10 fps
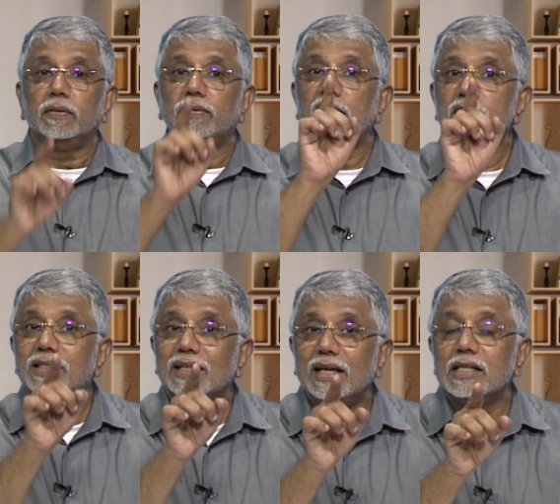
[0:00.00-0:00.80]
This
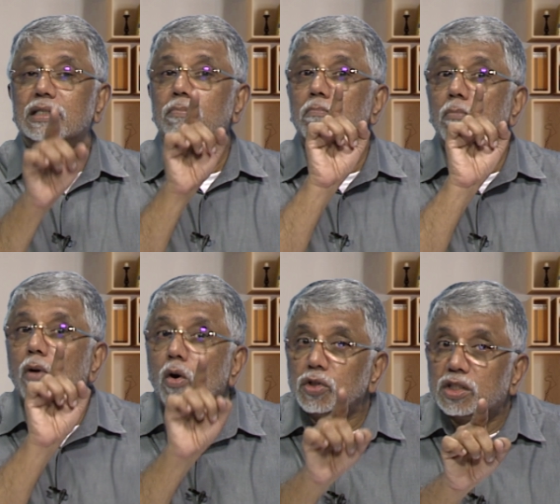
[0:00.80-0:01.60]
is
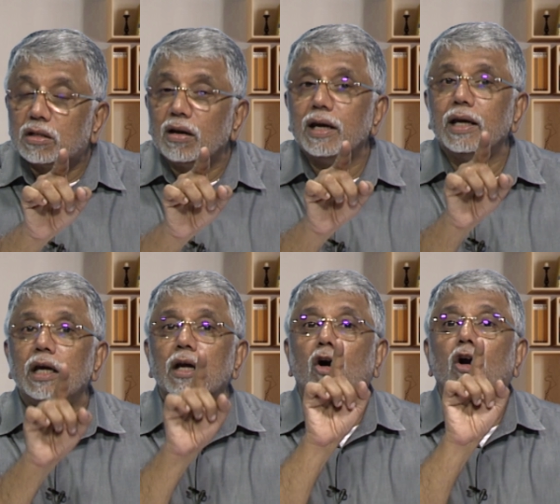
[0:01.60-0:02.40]
mostly
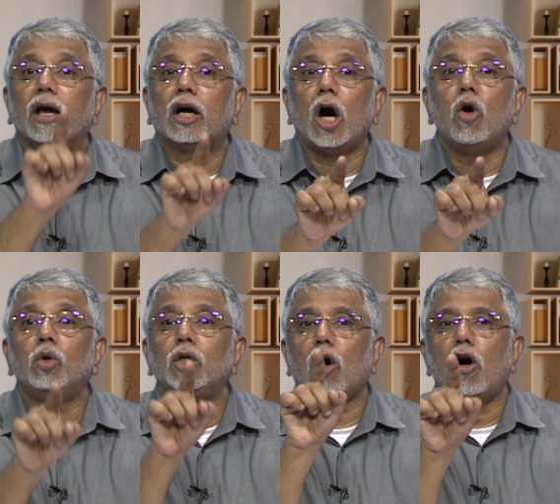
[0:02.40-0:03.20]
on
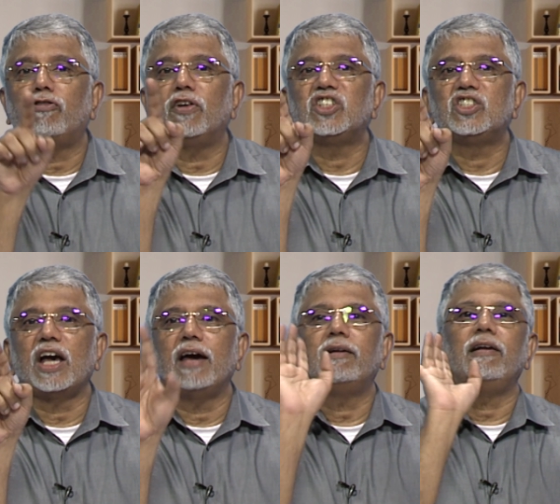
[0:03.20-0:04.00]
account of
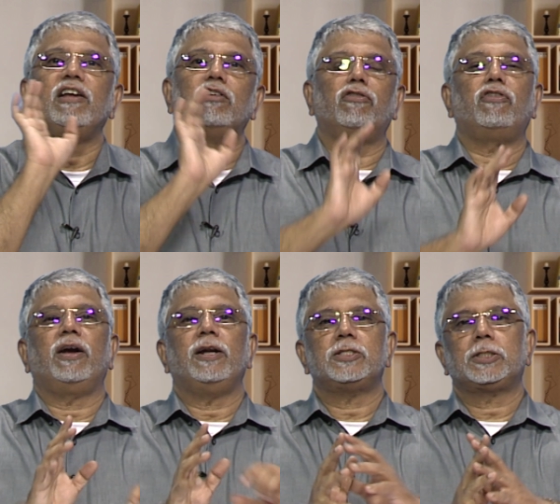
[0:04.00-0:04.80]
channel
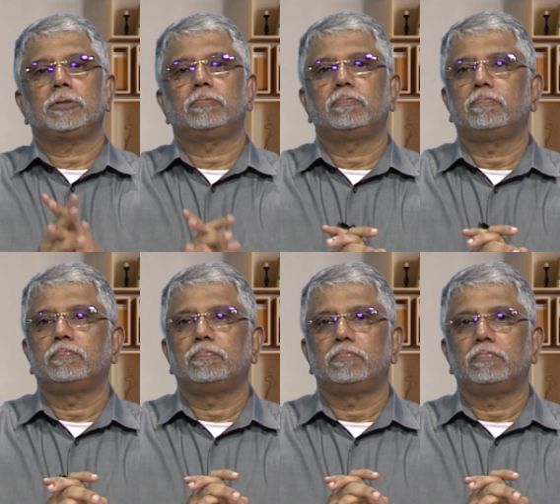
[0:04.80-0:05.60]
interference.
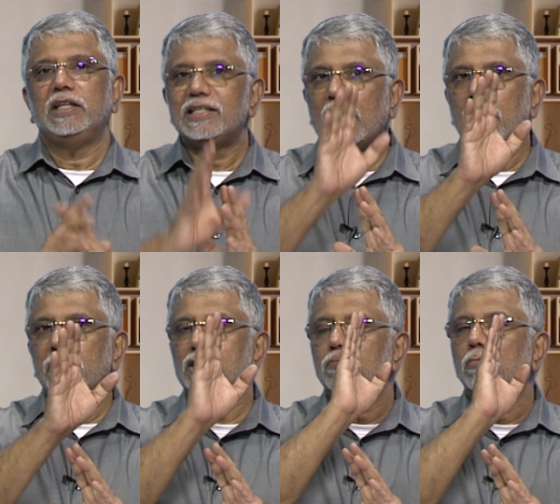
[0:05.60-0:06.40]
This
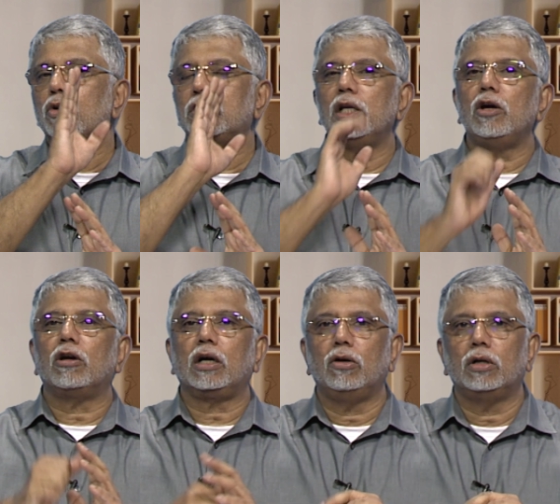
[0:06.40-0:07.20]
happens mostly on
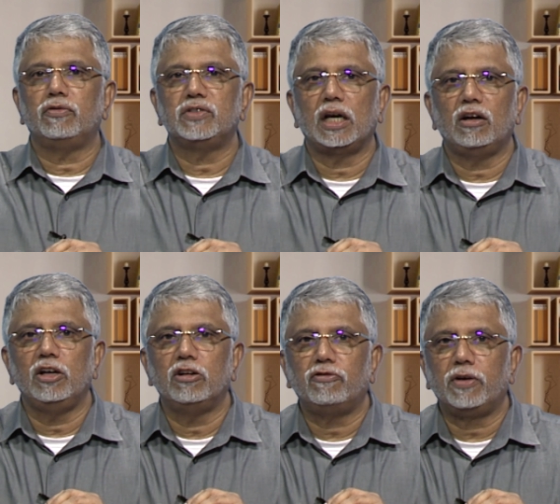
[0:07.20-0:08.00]
account of channel
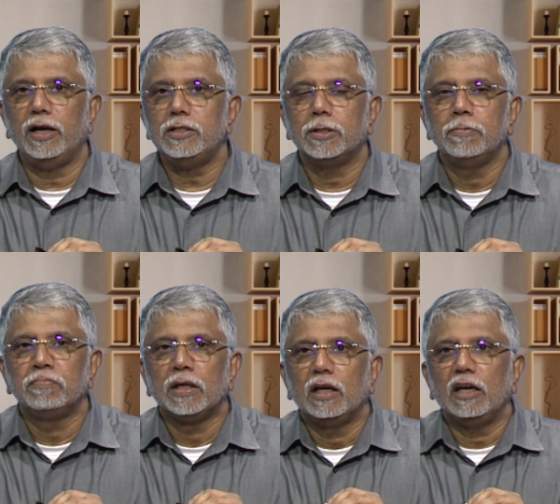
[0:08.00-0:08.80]
interference.
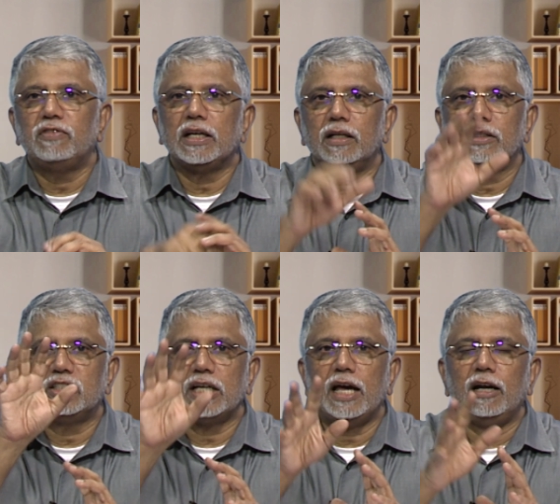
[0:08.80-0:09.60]
If the, the
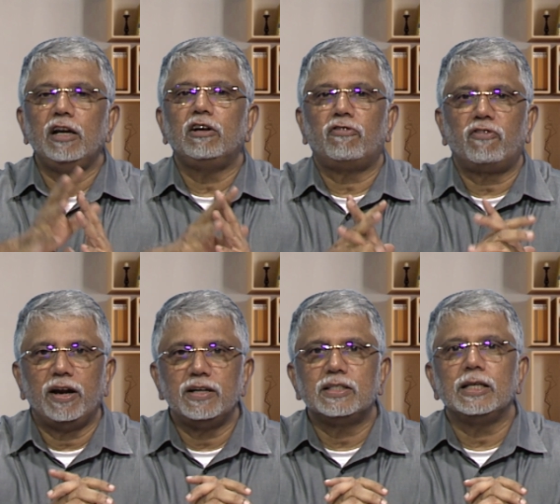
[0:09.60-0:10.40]
channel
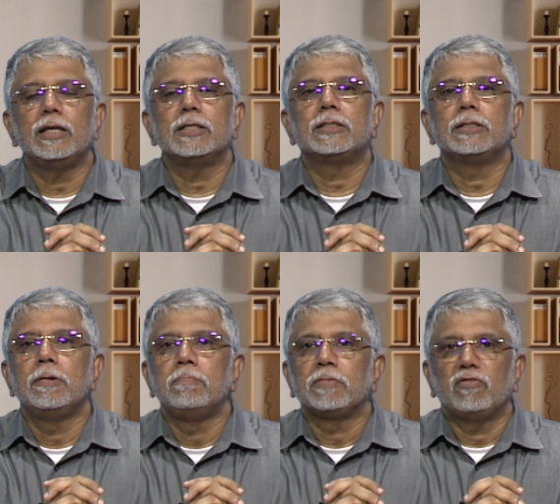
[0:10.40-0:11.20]
interference is
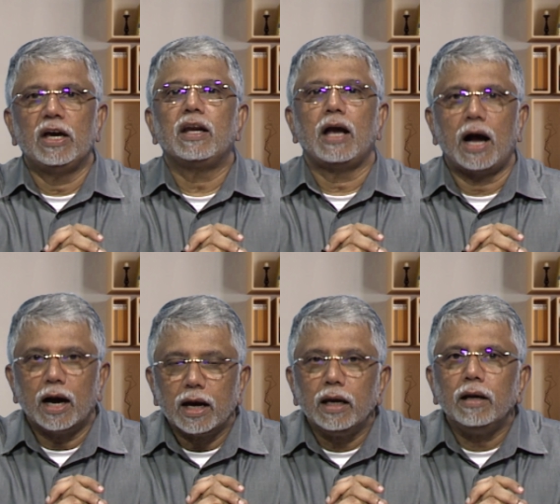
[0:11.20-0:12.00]
very
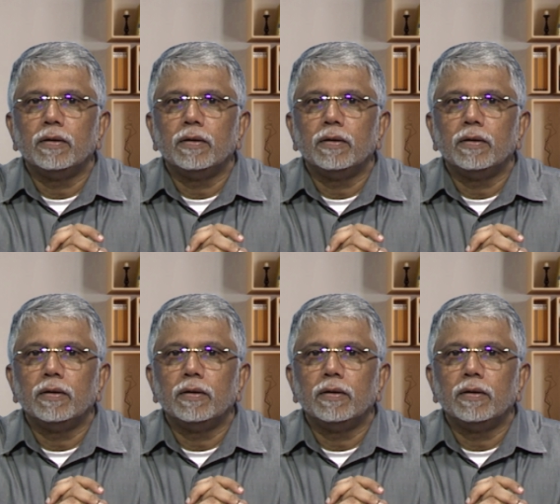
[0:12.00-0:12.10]
high,